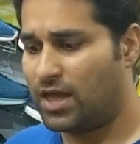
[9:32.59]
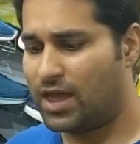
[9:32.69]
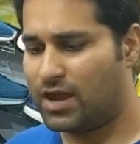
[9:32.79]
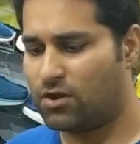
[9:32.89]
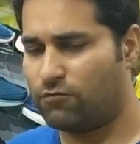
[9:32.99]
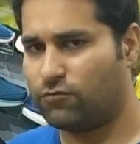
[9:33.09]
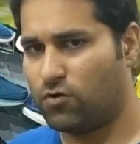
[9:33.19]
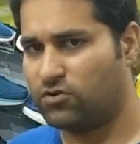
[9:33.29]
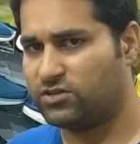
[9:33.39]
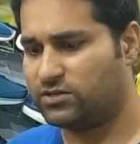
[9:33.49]
and of
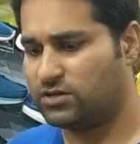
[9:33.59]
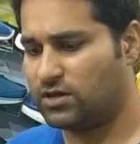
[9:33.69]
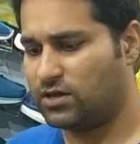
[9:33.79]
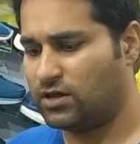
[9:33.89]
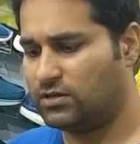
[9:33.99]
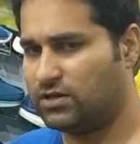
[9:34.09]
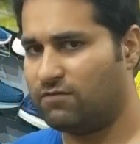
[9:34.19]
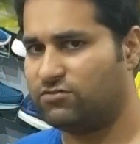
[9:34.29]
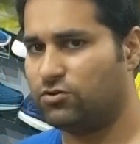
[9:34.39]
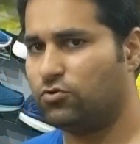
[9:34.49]
course it
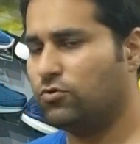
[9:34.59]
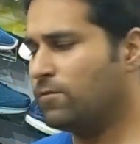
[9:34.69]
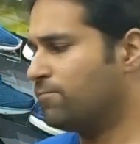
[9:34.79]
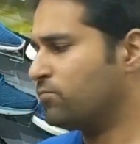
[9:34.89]
gives you